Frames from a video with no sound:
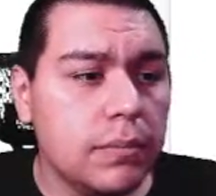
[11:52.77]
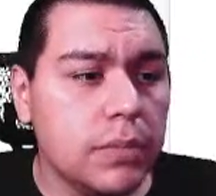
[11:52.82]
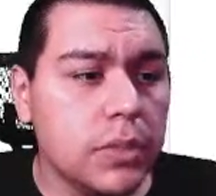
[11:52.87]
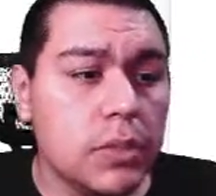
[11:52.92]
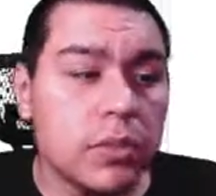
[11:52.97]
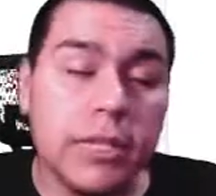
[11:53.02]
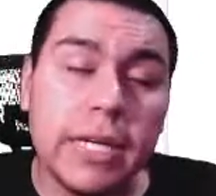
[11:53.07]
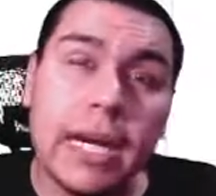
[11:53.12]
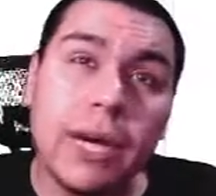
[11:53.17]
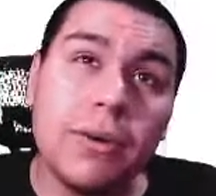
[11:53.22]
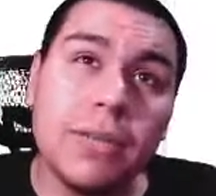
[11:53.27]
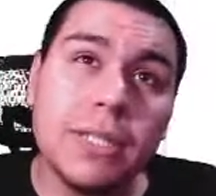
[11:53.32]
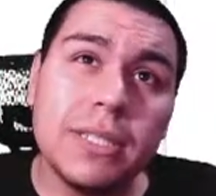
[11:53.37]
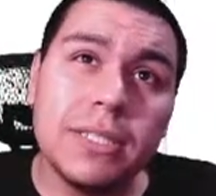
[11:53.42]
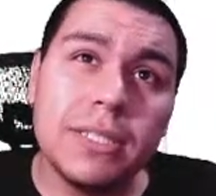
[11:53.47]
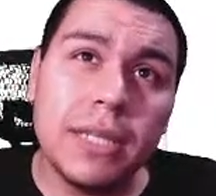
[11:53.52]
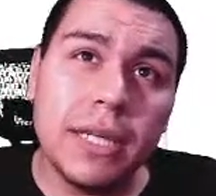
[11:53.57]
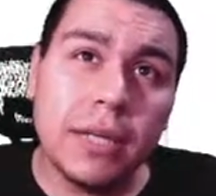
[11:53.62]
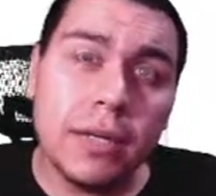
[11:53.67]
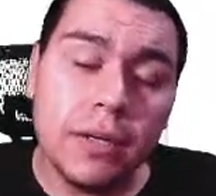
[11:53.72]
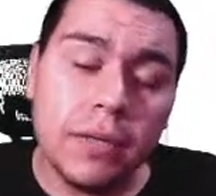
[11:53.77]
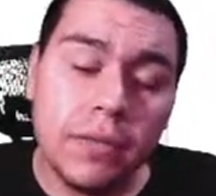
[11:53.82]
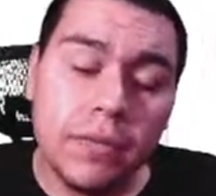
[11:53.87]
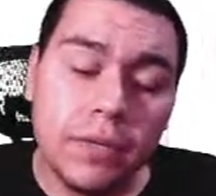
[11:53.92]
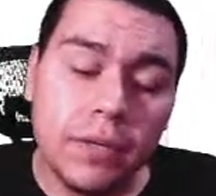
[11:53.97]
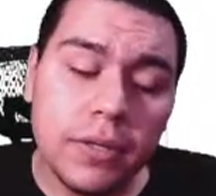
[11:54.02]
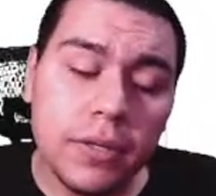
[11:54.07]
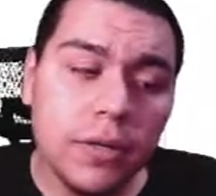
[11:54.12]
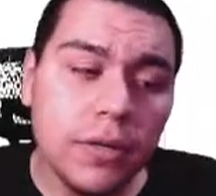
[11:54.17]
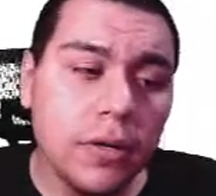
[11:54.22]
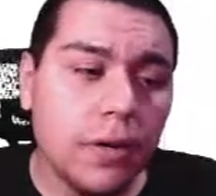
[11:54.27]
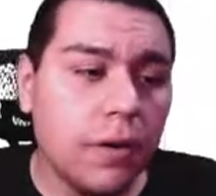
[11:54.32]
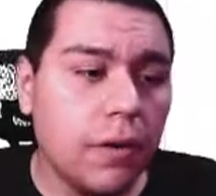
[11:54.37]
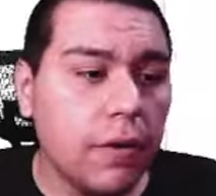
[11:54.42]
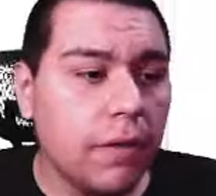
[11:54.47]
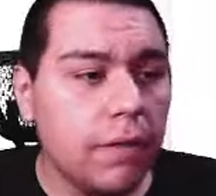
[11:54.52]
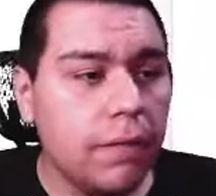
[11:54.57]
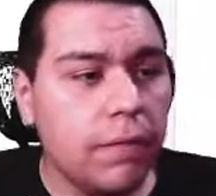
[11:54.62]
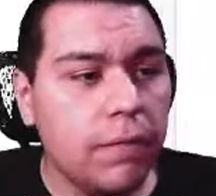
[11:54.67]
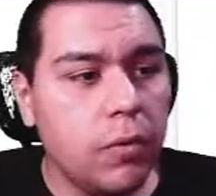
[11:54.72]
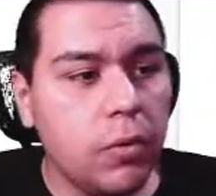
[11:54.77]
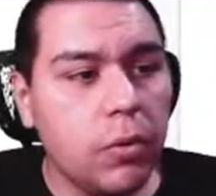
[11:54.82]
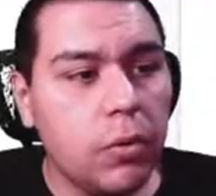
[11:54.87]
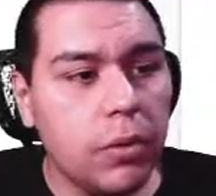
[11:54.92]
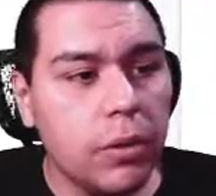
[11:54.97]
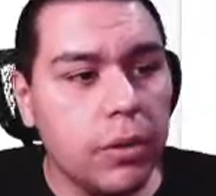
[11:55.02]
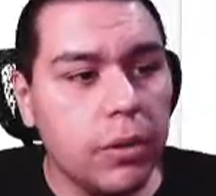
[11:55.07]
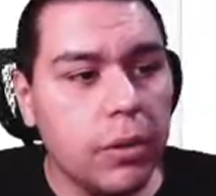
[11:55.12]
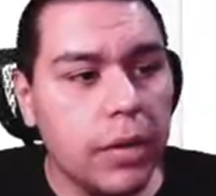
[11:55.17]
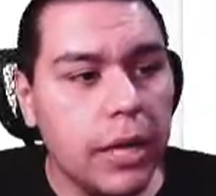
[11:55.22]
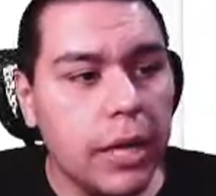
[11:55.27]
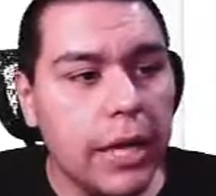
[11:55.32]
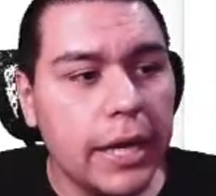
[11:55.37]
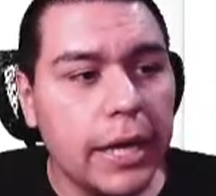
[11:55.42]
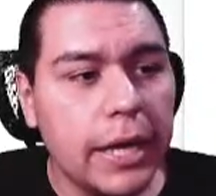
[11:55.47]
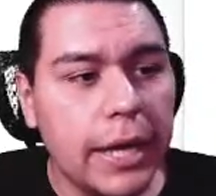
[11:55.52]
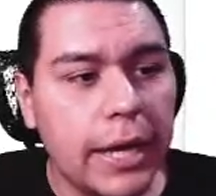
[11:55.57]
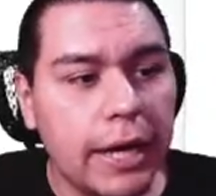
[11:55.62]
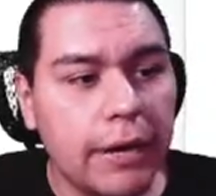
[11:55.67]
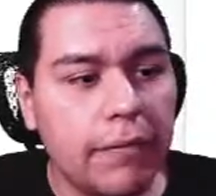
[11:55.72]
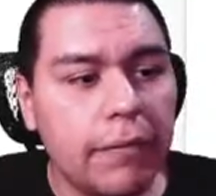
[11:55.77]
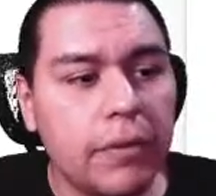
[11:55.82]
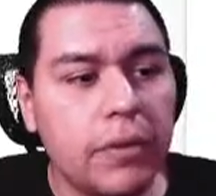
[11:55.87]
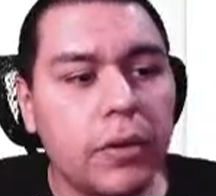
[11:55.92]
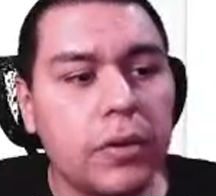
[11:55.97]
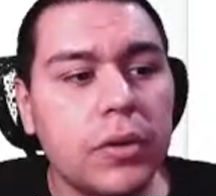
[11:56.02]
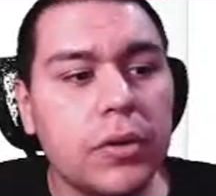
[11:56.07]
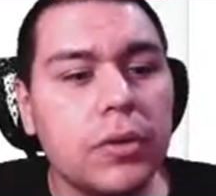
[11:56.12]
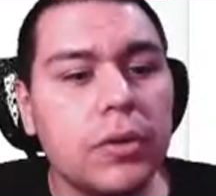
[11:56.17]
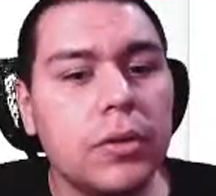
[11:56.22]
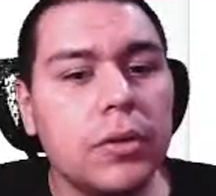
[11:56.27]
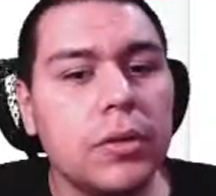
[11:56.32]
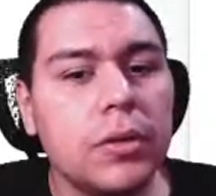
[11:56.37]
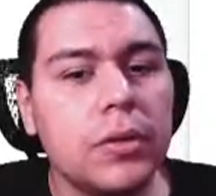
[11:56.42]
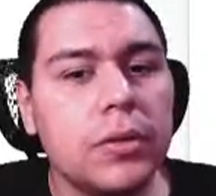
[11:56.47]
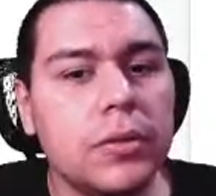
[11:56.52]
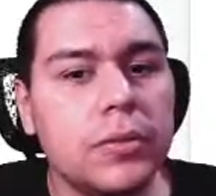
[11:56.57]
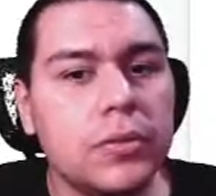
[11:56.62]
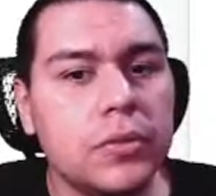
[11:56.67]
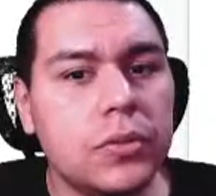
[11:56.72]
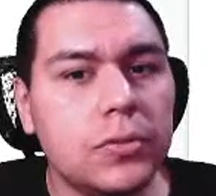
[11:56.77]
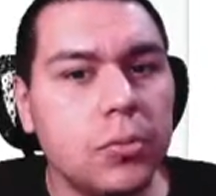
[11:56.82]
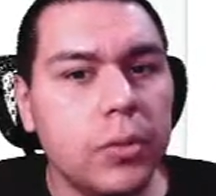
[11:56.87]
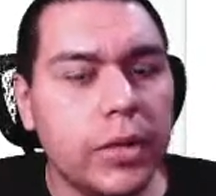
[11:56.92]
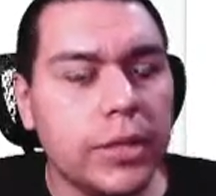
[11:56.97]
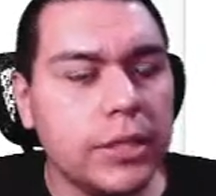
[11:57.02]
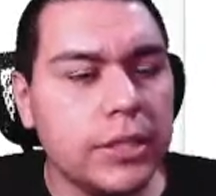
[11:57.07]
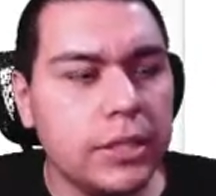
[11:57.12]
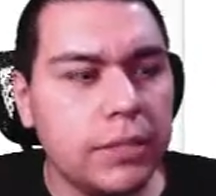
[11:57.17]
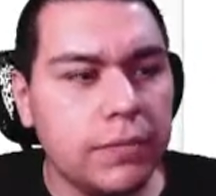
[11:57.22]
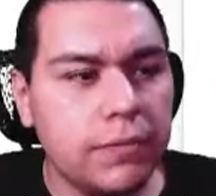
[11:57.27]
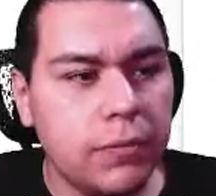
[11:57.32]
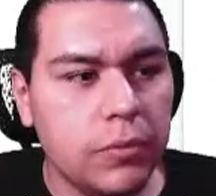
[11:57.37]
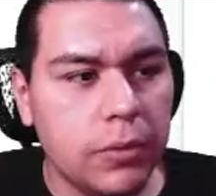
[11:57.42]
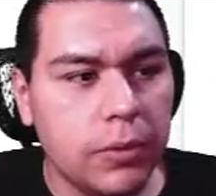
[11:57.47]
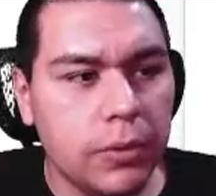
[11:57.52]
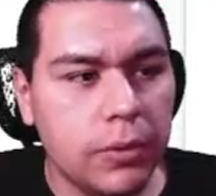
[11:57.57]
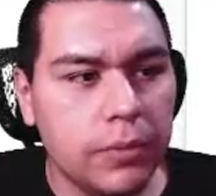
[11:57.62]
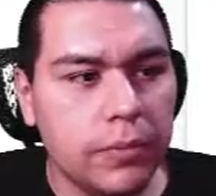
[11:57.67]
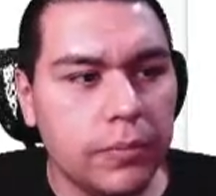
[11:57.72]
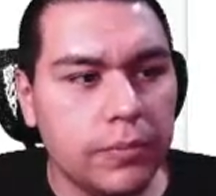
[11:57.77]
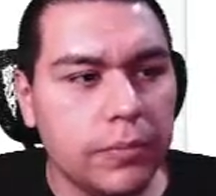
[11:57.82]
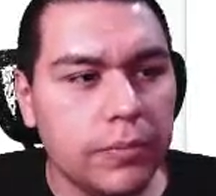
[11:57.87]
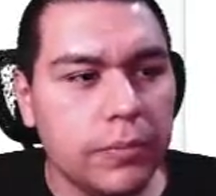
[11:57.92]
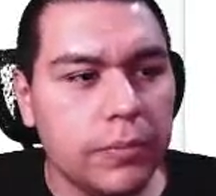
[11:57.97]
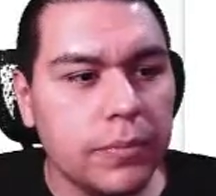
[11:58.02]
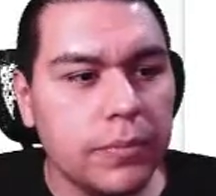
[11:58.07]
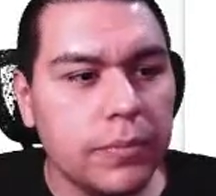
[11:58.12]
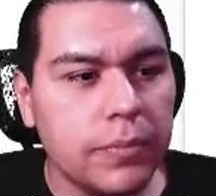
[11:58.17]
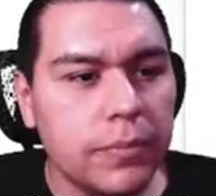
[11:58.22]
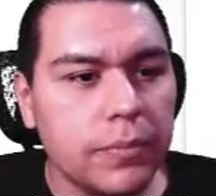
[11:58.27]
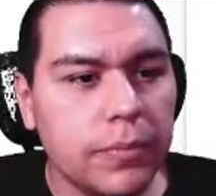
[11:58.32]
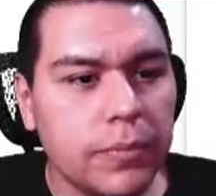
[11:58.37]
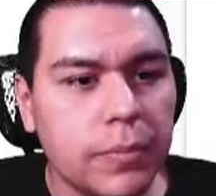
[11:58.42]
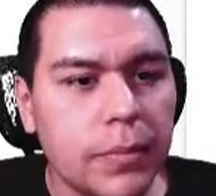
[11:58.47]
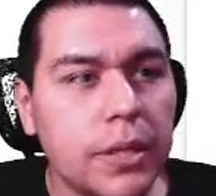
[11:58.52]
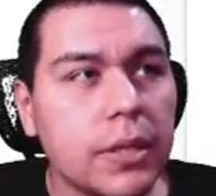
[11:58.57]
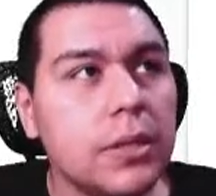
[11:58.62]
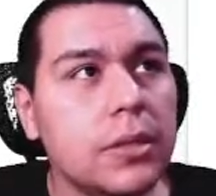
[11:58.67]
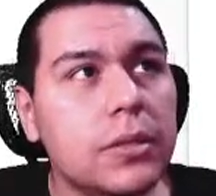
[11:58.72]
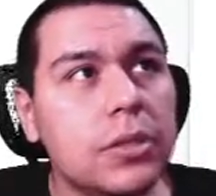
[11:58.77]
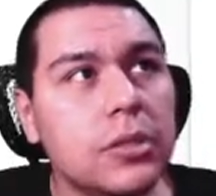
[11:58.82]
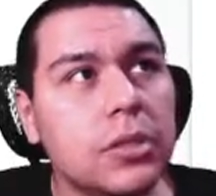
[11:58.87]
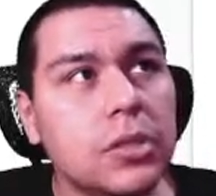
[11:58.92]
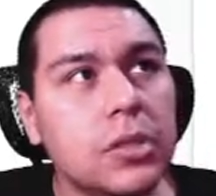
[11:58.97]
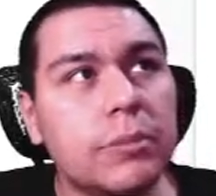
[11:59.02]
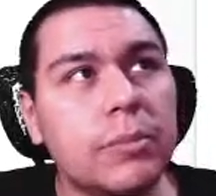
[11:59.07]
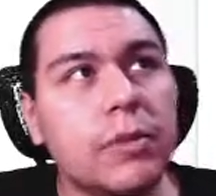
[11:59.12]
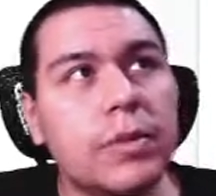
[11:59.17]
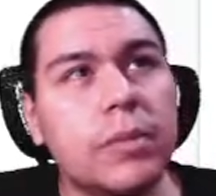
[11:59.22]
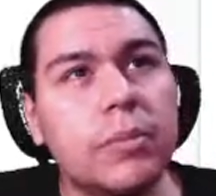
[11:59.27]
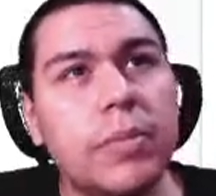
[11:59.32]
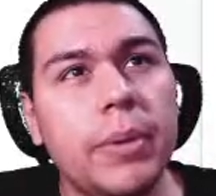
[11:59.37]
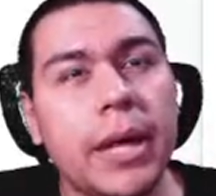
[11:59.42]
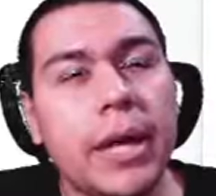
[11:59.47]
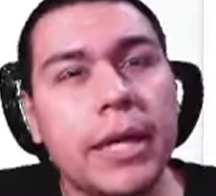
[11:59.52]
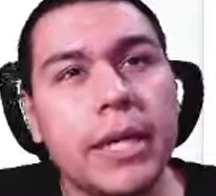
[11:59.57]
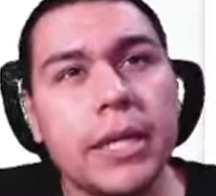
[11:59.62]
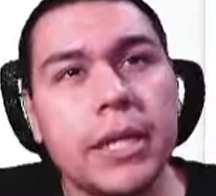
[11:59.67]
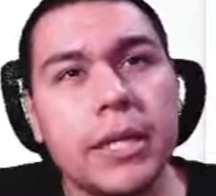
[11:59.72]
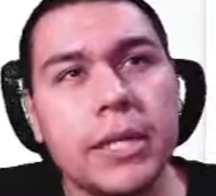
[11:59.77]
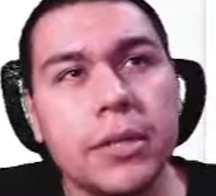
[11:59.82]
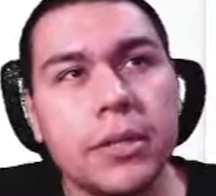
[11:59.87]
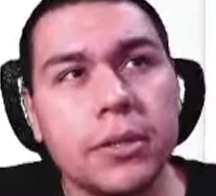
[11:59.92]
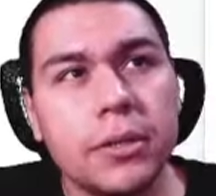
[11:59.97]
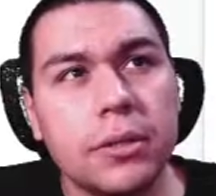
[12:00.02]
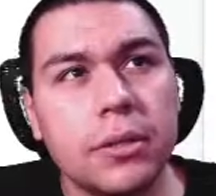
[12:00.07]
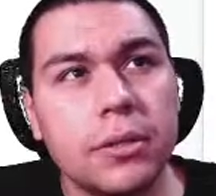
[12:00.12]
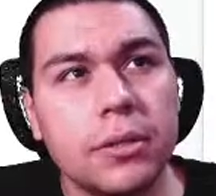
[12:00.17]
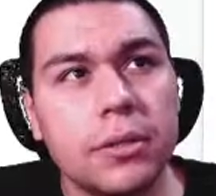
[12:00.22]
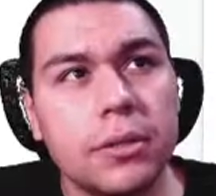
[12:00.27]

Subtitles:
So now instead of 4, I have 24. So let me go back here.